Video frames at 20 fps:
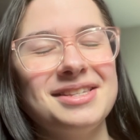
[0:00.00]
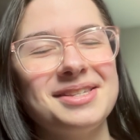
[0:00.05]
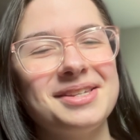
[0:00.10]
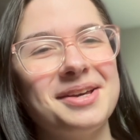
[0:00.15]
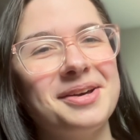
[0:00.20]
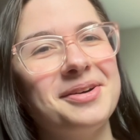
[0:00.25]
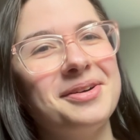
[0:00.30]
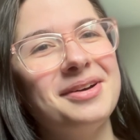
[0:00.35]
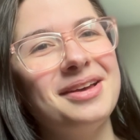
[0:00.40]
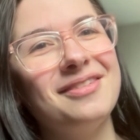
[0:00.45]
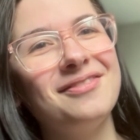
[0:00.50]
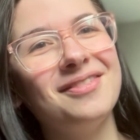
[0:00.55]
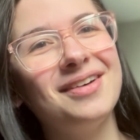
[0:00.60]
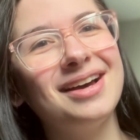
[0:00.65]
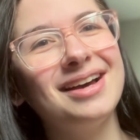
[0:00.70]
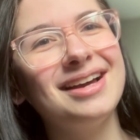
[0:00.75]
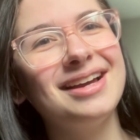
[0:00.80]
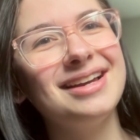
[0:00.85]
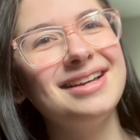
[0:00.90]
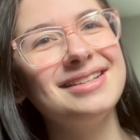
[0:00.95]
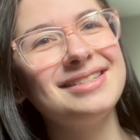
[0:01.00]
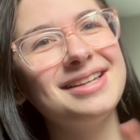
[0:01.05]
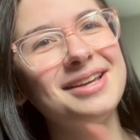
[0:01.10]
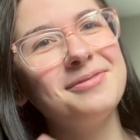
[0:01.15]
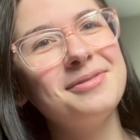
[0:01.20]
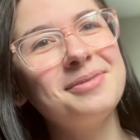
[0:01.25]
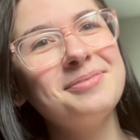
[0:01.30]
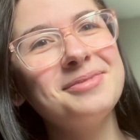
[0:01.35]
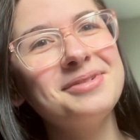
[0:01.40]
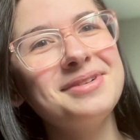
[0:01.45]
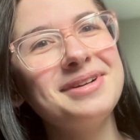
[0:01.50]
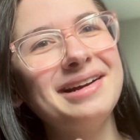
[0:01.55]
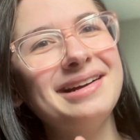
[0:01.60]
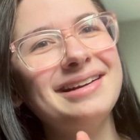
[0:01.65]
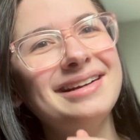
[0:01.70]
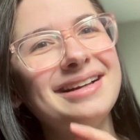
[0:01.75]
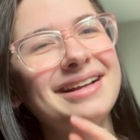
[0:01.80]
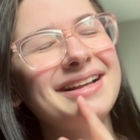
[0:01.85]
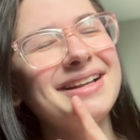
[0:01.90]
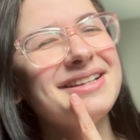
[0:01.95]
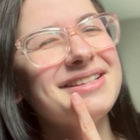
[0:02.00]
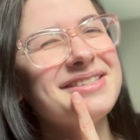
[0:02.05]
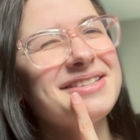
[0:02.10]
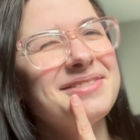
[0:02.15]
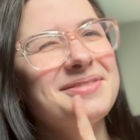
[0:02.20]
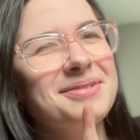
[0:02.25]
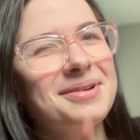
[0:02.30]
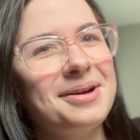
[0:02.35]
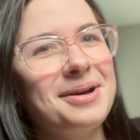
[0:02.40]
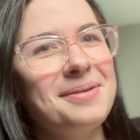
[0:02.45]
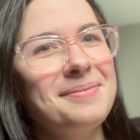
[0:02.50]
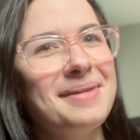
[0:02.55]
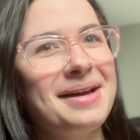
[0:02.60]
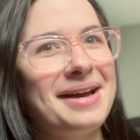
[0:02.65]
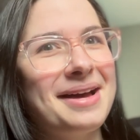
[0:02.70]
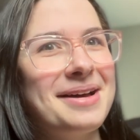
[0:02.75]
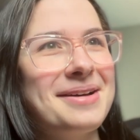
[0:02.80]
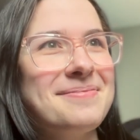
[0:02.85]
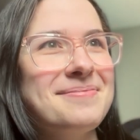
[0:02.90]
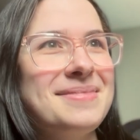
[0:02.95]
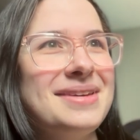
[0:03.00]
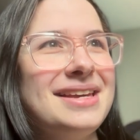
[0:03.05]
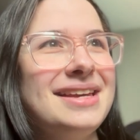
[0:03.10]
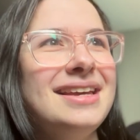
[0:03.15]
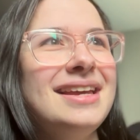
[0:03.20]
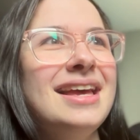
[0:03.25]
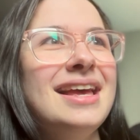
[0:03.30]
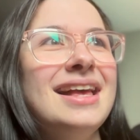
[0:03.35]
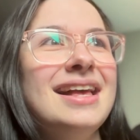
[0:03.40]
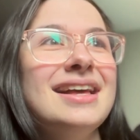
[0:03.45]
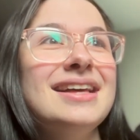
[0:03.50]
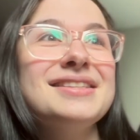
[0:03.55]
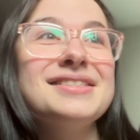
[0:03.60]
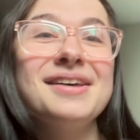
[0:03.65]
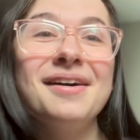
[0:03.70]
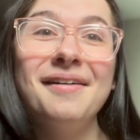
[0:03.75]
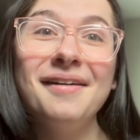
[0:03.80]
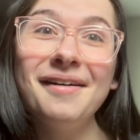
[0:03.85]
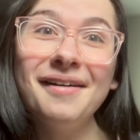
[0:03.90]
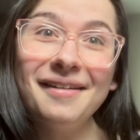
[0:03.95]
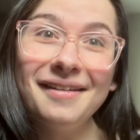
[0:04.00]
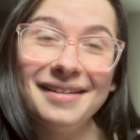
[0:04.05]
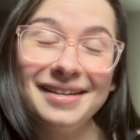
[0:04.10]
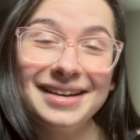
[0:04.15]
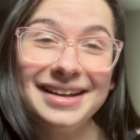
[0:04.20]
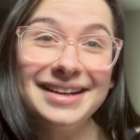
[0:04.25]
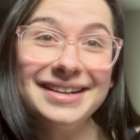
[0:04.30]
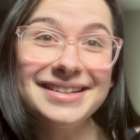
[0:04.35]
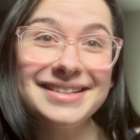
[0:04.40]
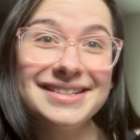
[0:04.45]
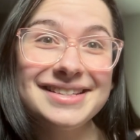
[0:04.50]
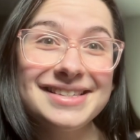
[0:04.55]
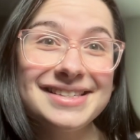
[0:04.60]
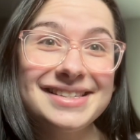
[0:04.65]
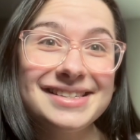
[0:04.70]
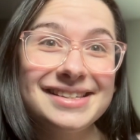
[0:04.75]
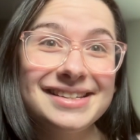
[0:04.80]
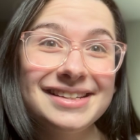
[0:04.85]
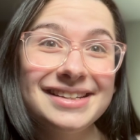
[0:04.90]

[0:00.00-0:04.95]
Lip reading: so if I say one more, don't come at me. It's Onyx.